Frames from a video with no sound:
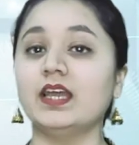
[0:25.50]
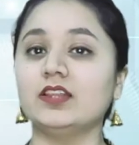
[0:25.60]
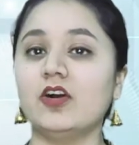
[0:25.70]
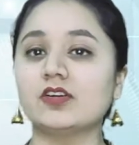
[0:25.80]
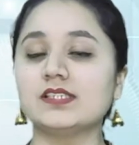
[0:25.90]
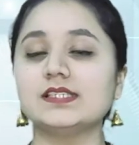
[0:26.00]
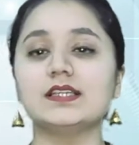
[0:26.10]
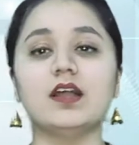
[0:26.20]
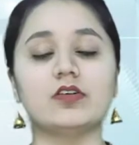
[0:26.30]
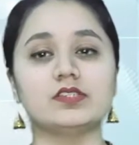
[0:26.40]
The
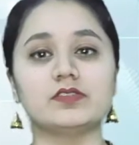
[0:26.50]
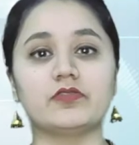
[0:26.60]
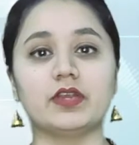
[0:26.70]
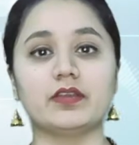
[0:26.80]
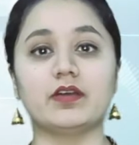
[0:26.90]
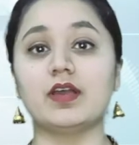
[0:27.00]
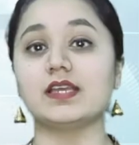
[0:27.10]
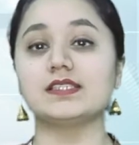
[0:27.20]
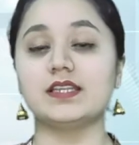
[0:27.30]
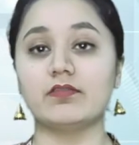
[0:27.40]
oxygen concentrator
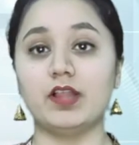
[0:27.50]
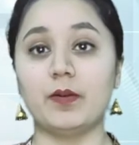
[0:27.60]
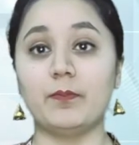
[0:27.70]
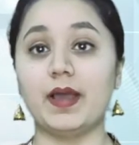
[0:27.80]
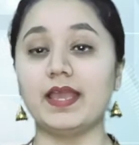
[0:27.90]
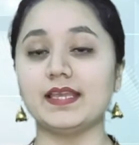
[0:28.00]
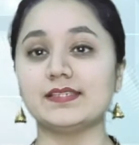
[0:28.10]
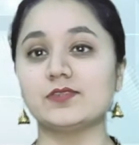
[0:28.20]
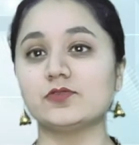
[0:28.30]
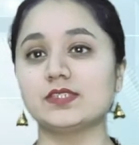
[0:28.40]
is developed by
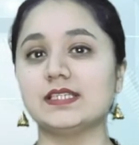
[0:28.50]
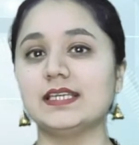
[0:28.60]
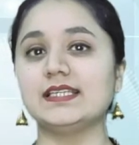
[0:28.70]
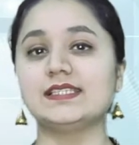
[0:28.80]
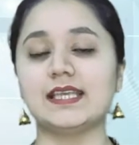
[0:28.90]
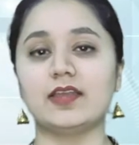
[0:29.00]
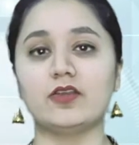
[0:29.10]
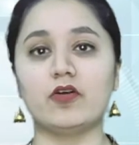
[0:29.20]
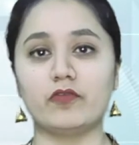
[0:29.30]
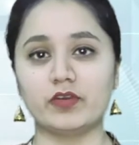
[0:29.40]
ISRO's lead center
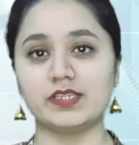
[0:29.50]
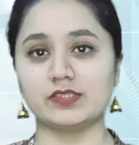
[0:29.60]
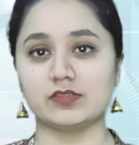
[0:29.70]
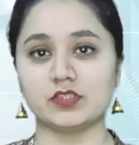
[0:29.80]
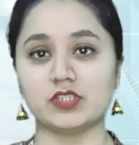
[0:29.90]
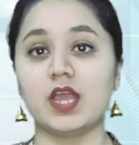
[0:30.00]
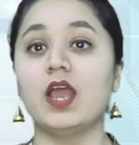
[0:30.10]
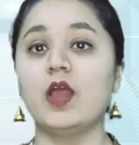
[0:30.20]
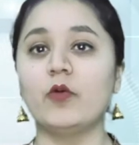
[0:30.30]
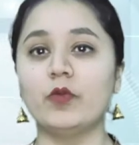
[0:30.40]
of research,
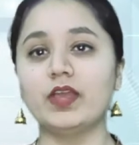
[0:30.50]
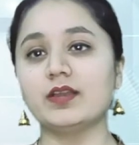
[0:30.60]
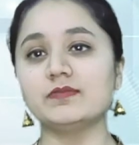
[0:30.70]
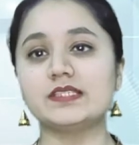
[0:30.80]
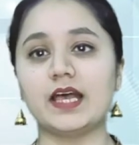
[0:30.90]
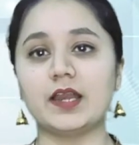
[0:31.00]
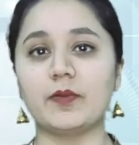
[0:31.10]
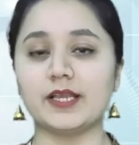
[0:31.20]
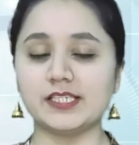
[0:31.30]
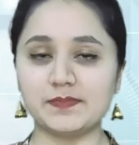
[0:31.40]
Vikram
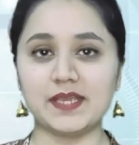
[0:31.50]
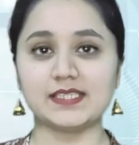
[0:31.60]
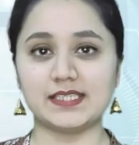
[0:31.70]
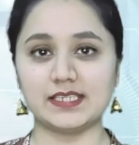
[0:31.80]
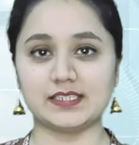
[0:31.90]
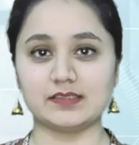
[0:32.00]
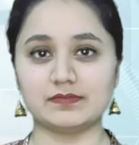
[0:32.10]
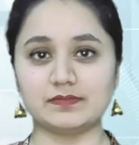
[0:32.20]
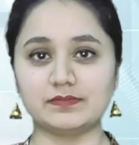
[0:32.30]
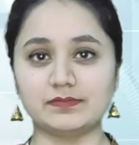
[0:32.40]
Sarabhai Space Centre.
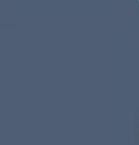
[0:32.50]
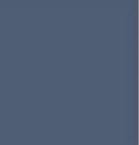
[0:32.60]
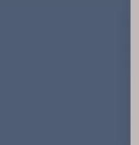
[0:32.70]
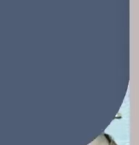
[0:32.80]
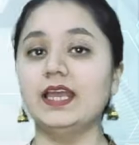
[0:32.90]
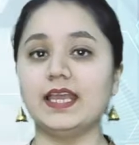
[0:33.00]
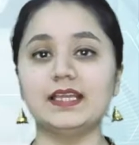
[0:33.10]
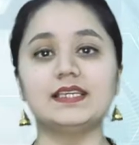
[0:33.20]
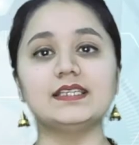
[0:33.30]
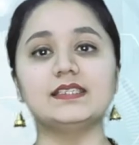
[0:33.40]

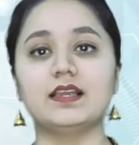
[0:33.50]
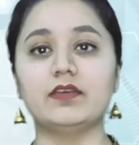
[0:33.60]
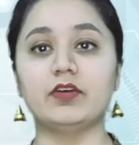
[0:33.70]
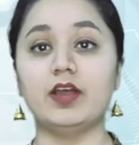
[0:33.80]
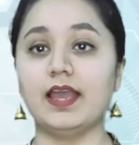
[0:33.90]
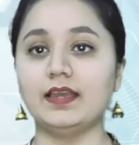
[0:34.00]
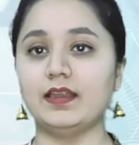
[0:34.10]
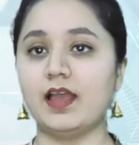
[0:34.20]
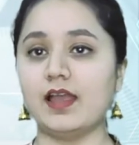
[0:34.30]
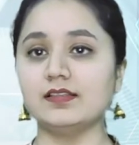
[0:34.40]
It can deliver an
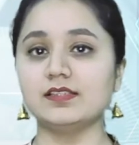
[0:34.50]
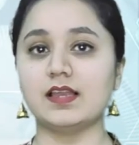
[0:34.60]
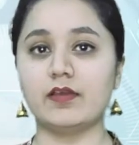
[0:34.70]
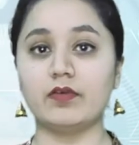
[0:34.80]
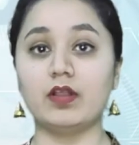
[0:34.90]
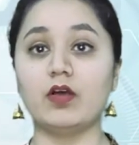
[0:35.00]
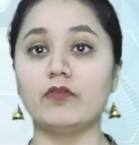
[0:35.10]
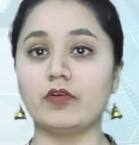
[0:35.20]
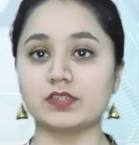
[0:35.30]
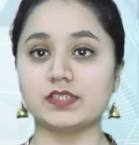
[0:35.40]
enhanced level
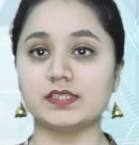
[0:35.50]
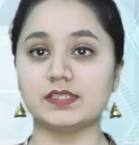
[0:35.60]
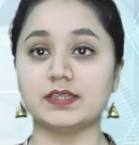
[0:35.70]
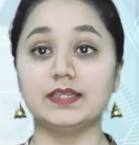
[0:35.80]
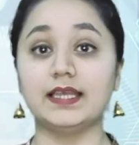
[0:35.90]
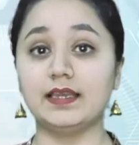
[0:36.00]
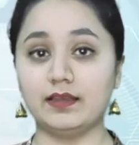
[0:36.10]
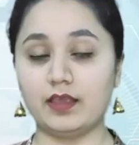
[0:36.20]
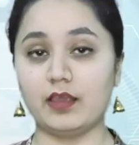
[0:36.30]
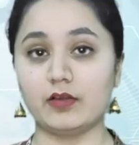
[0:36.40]
of oxygen than in
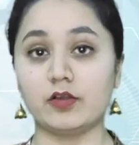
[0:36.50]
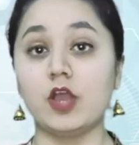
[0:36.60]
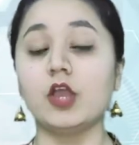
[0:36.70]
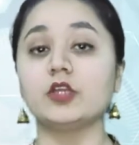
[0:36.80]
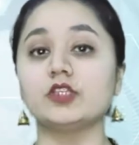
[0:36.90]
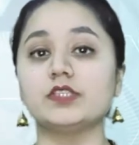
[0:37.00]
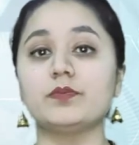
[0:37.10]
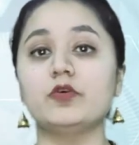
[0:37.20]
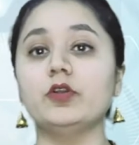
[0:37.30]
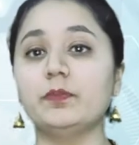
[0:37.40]
air to
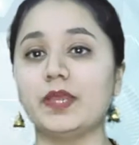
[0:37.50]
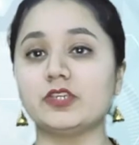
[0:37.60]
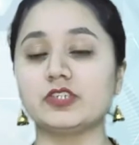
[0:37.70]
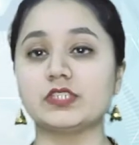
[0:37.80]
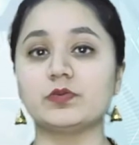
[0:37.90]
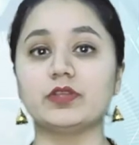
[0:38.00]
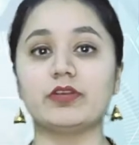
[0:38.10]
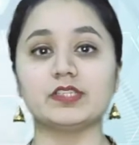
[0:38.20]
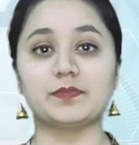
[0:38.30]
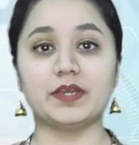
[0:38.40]
support patients with
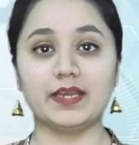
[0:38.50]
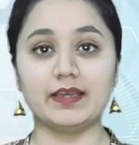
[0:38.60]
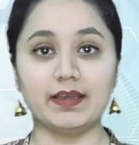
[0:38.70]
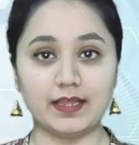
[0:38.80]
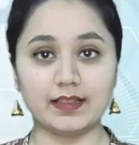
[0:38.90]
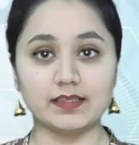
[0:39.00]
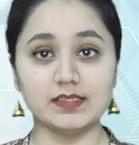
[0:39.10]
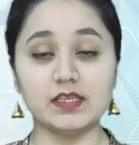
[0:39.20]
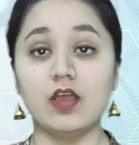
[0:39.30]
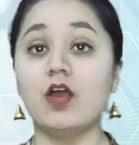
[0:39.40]
respiratory
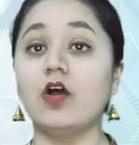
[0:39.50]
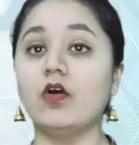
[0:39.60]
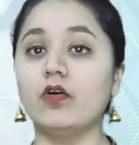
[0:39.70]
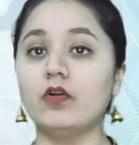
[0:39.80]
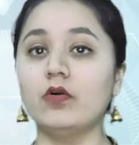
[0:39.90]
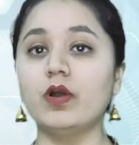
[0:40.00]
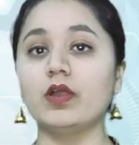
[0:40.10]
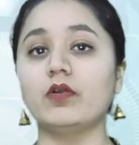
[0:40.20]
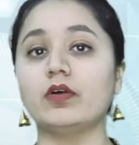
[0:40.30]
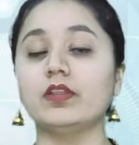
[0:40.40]
illness or who
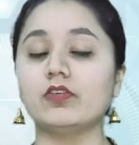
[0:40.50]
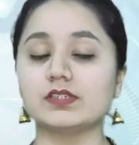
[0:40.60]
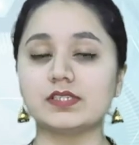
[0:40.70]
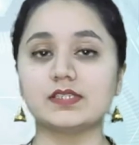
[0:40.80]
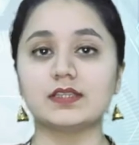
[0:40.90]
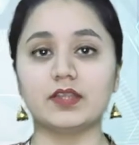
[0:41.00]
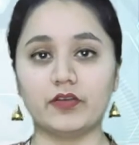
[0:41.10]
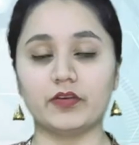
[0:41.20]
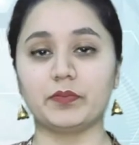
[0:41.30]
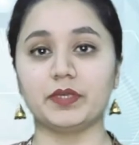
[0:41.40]
are on oxygen
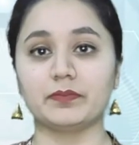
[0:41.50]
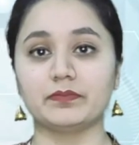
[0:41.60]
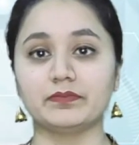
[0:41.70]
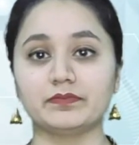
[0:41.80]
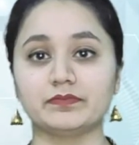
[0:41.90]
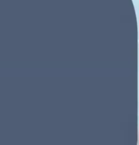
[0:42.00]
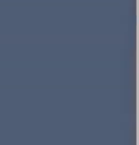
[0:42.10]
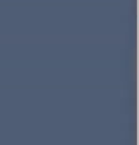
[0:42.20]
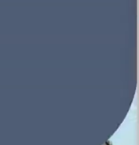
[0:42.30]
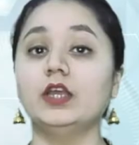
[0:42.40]
therapy.
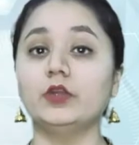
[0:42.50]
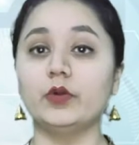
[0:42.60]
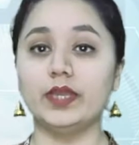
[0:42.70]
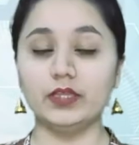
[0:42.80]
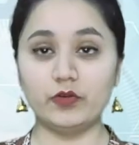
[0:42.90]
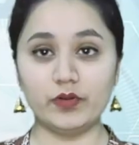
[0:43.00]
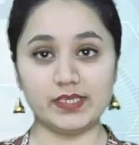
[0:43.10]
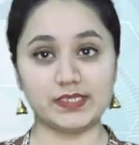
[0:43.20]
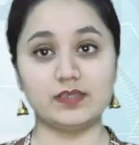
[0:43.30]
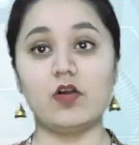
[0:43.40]
To
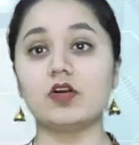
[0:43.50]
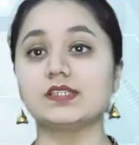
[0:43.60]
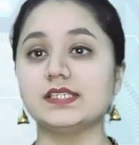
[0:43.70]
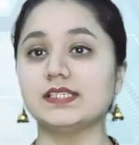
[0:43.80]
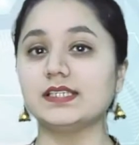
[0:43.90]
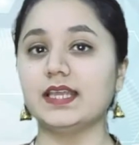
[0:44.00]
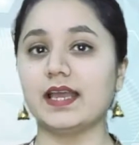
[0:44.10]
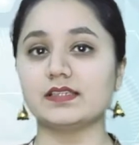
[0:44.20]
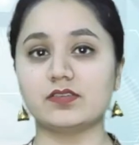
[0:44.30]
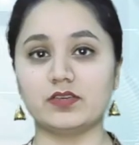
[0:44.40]
increase the oxygen
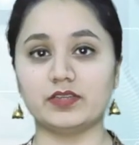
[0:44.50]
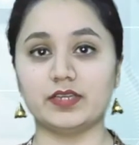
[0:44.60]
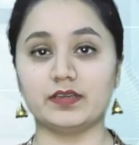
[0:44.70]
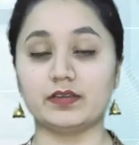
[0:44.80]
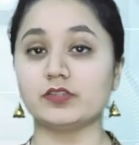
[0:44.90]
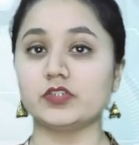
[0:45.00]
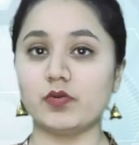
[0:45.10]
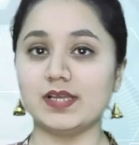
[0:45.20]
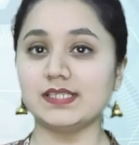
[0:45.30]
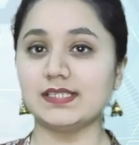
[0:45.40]
gas content,
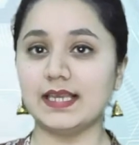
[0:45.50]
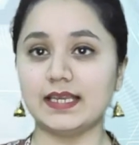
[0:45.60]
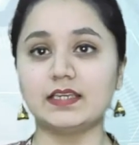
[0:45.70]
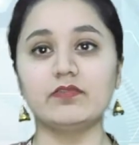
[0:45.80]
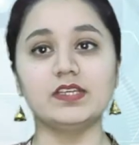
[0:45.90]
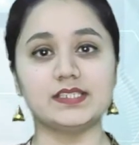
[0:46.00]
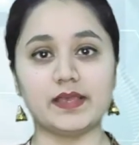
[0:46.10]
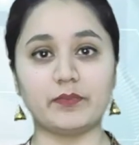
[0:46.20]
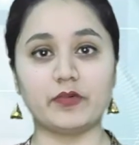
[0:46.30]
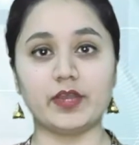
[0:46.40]
Shwaas selectively
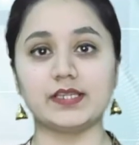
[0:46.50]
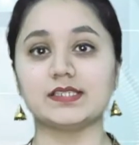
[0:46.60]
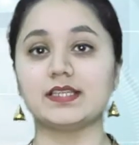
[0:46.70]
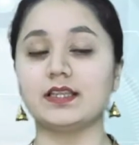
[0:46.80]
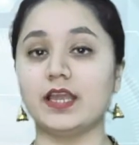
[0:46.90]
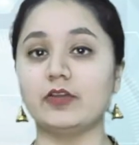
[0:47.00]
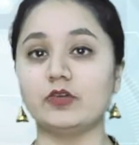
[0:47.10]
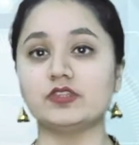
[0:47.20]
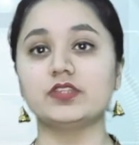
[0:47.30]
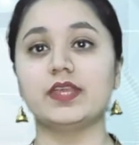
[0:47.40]
separates the
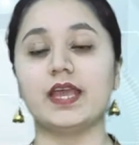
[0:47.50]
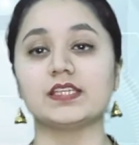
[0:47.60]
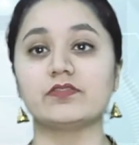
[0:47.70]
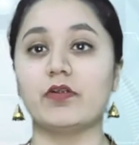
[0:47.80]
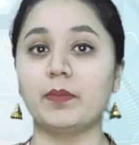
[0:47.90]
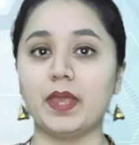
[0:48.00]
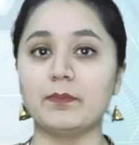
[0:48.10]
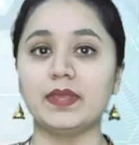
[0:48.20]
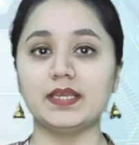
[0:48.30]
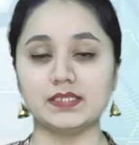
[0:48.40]
nitrogen gas from
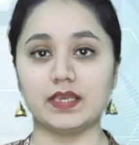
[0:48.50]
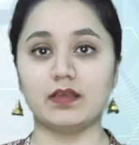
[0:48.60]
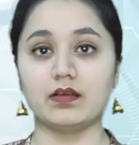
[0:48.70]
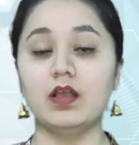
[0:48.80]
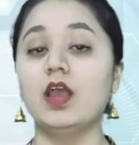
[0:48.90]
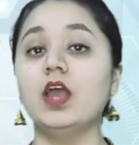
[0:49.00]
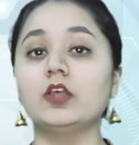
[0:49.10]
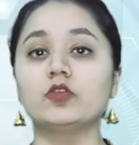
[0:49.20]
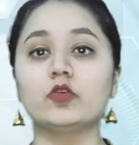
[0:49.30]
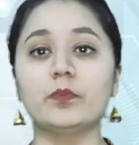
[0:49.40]
ambient air
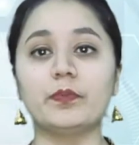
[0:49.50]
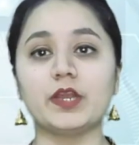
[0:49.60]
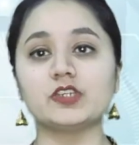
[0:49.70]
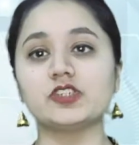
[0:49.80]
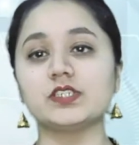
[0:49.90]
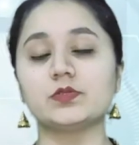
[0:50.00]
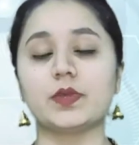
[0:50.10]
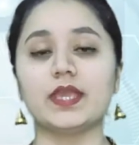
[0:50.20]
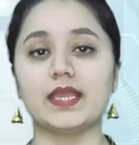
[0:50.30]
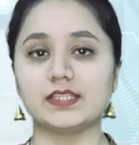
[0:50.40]
through pressure
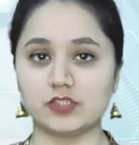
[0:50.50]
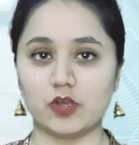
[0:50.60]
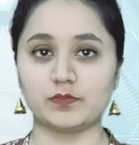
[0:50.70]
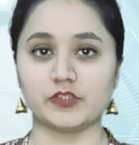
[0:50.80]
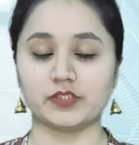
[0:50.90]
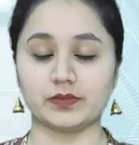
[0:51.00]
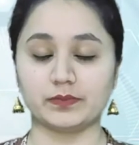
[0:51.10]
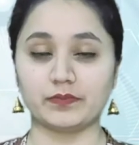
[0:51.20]
swing adsorption.